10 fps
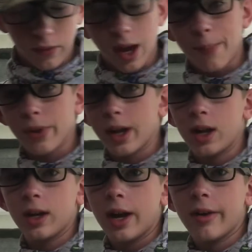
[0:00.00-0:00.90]
got plenty
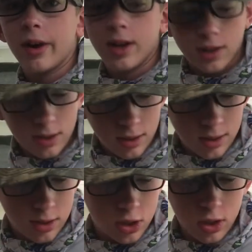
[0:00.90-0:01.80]
of Ned rigs
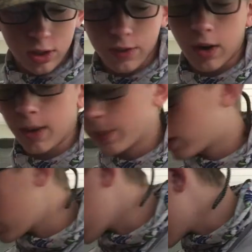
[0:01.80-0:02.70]
to choose from. So